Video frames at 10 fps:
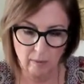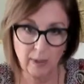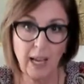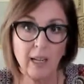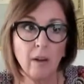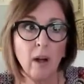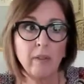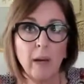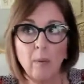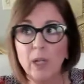
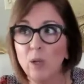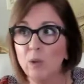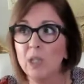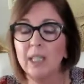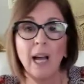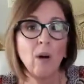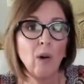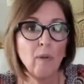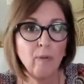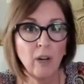that we used to
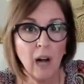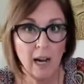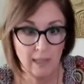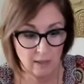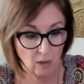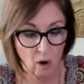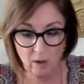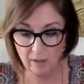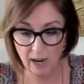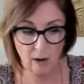count on for guidance
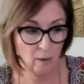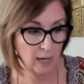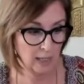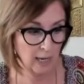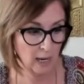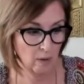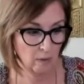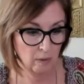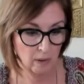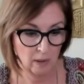aren't there right now.
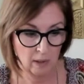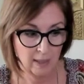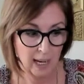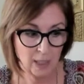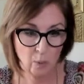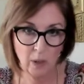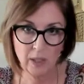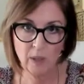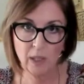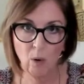That's why
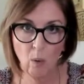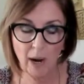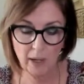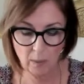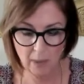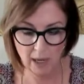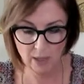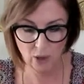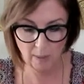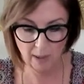you need to quiet your
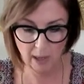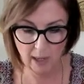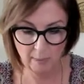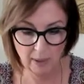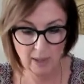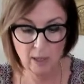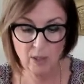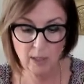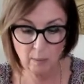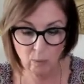mind, Gemini. But
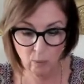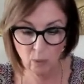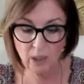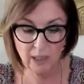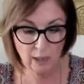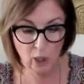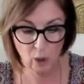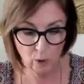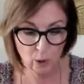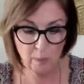there's some really
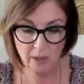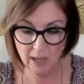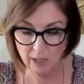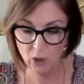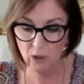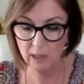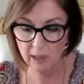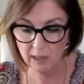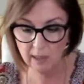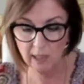huge potential in
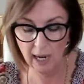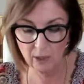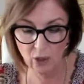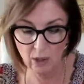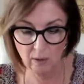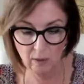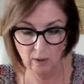this connection.